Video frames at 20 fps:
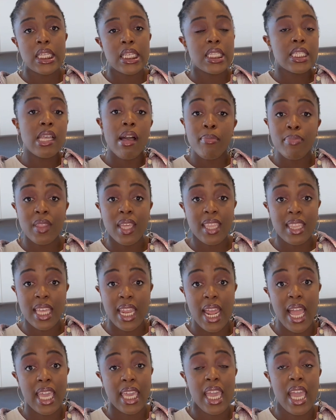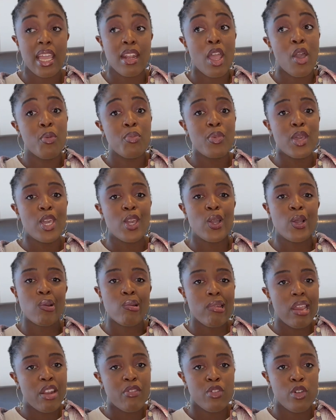something that I can be
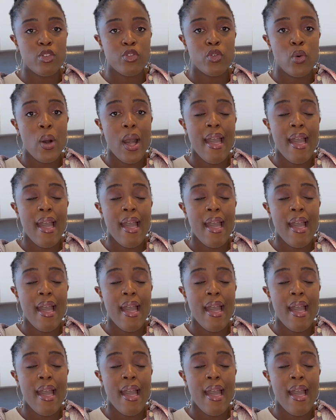grateful for.